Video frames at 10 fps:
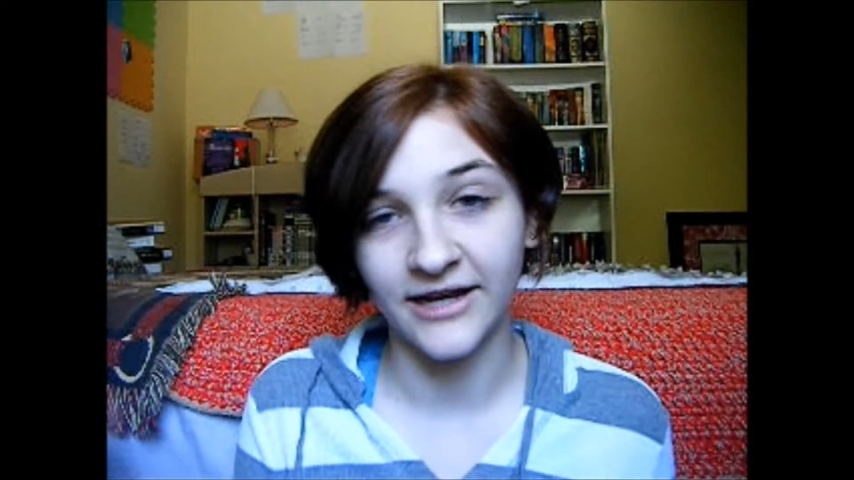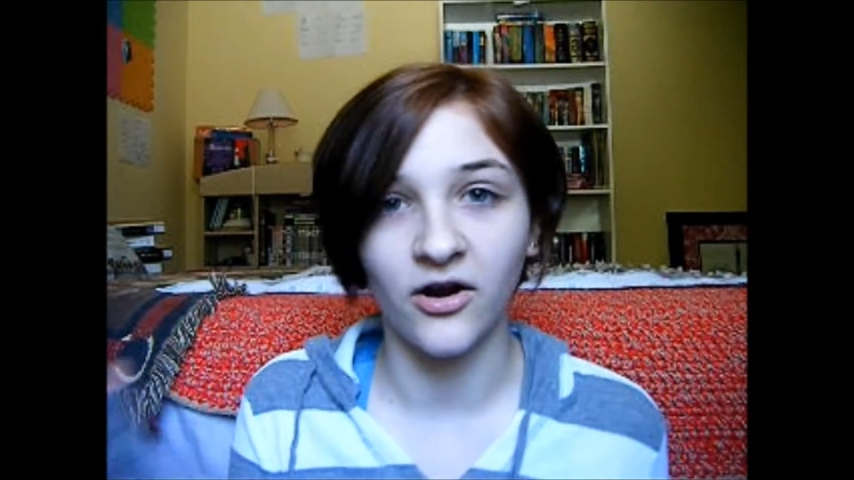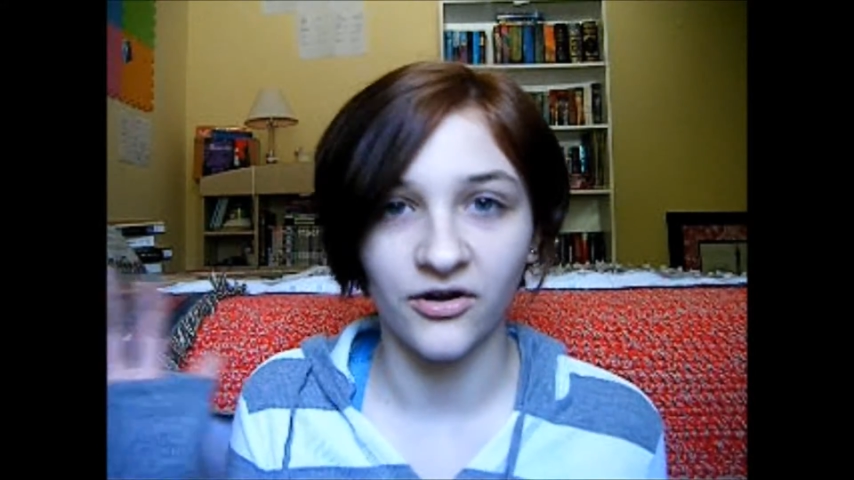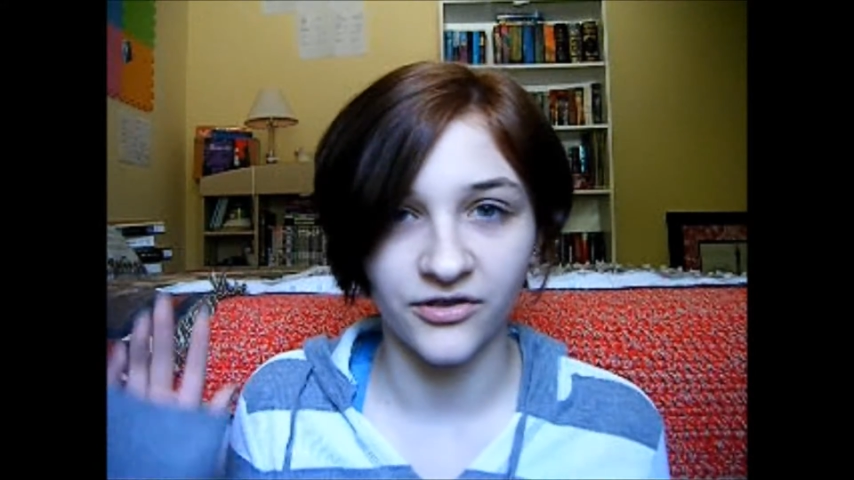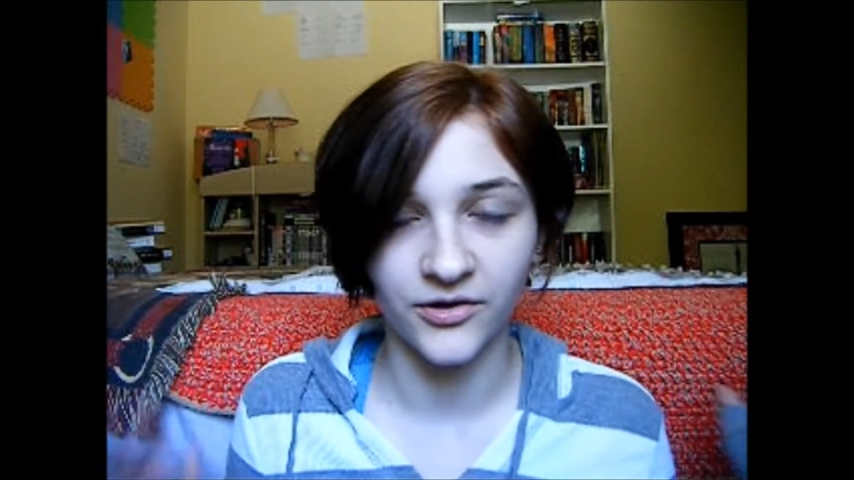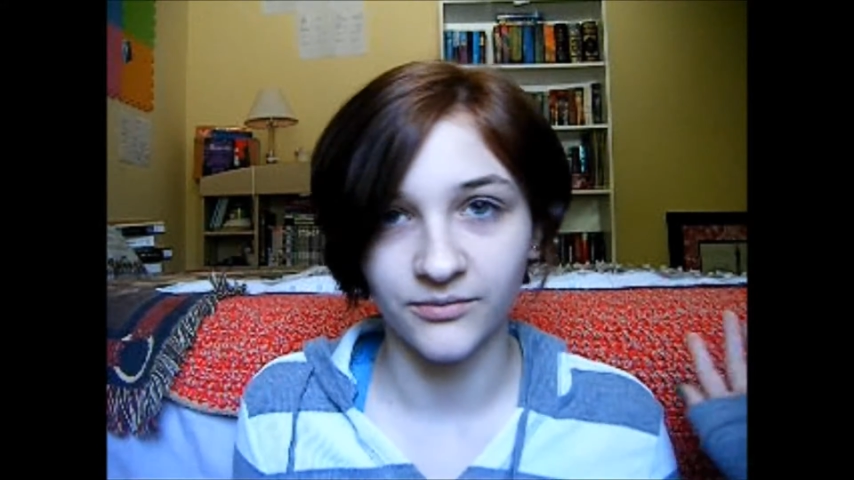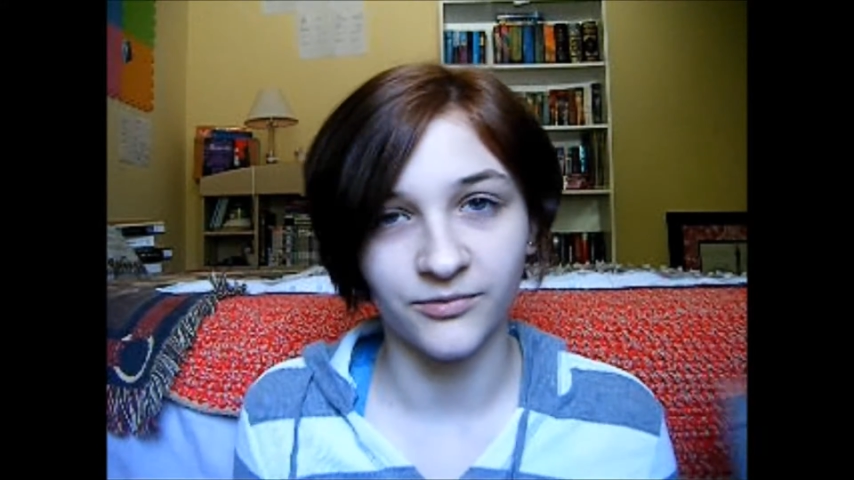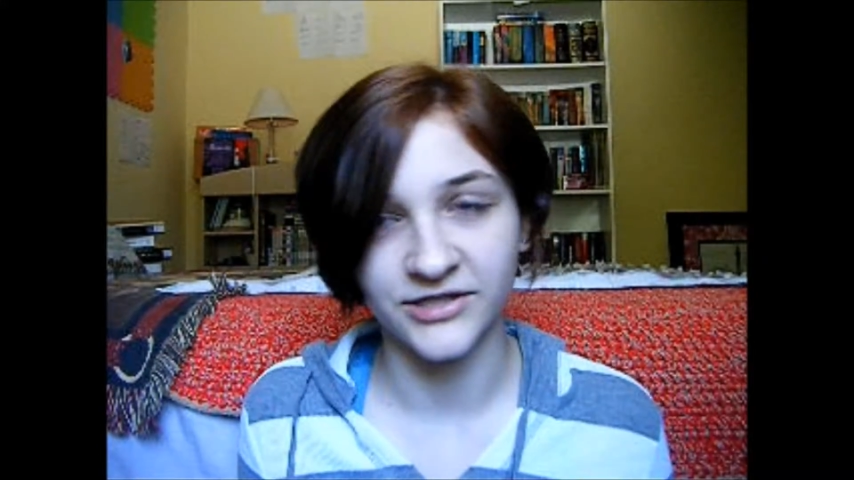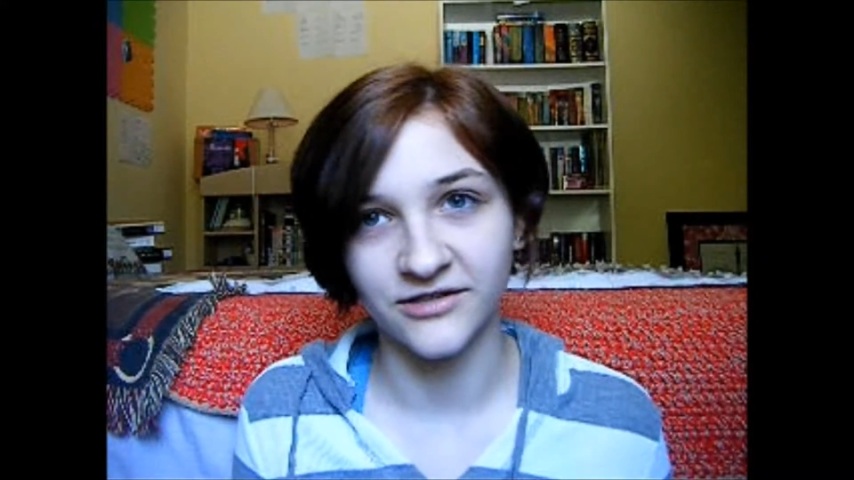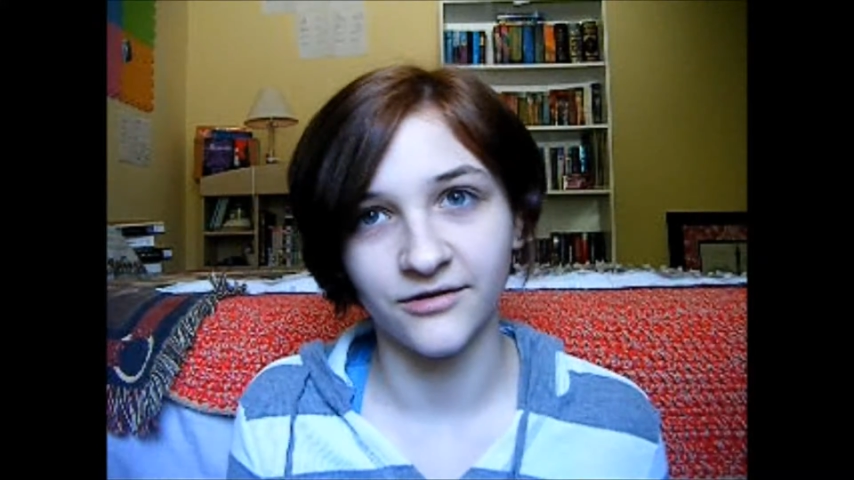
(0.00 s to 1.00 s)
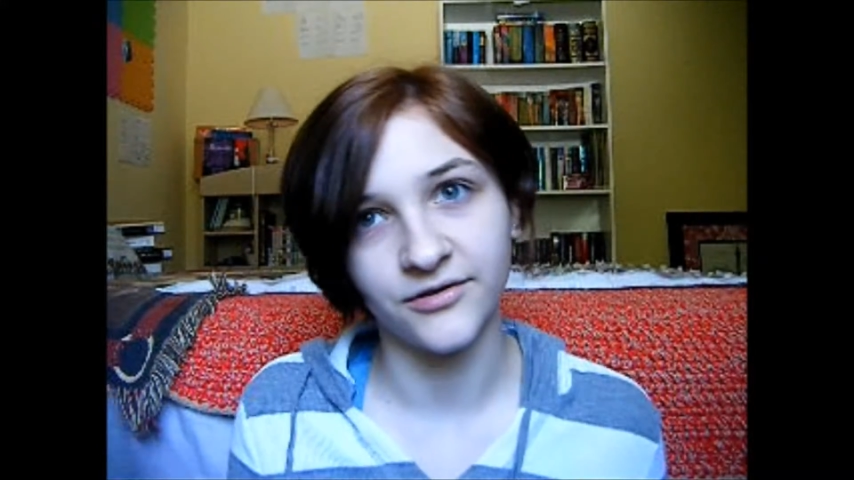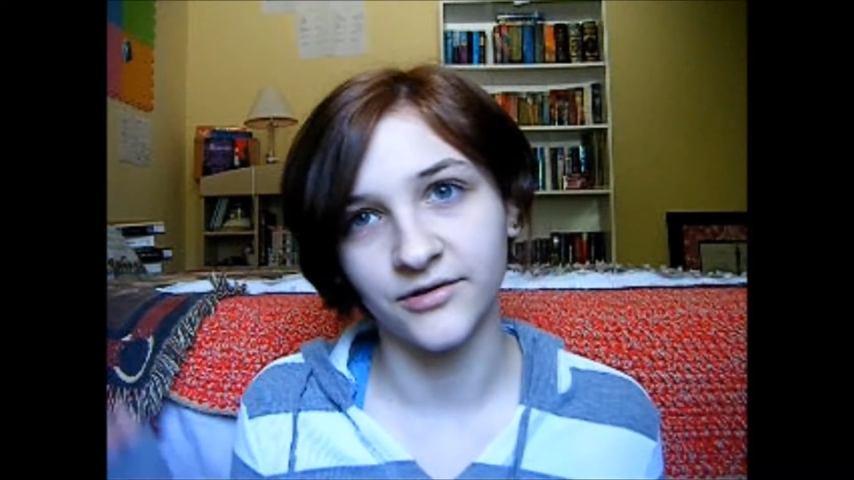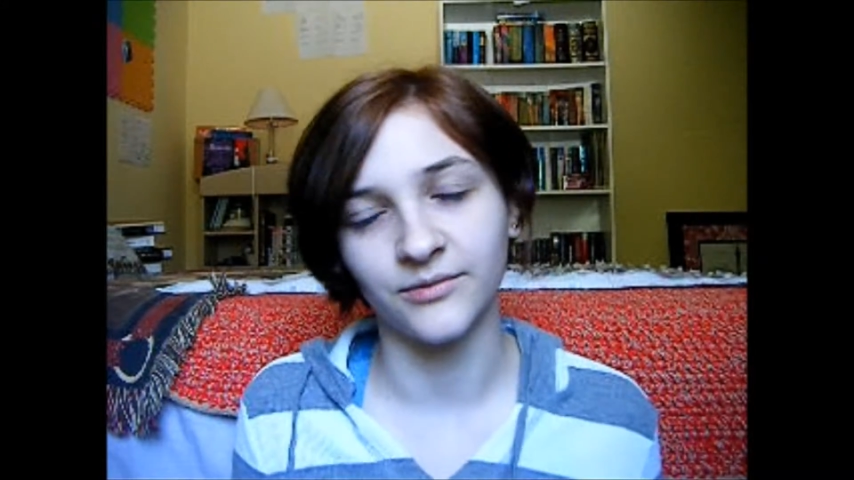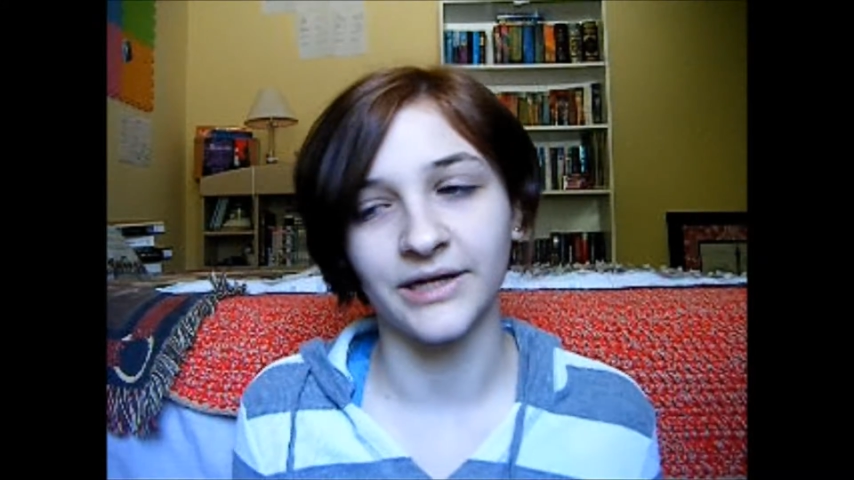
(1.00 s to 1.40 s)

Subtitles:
King Arthur, Prince Arthur,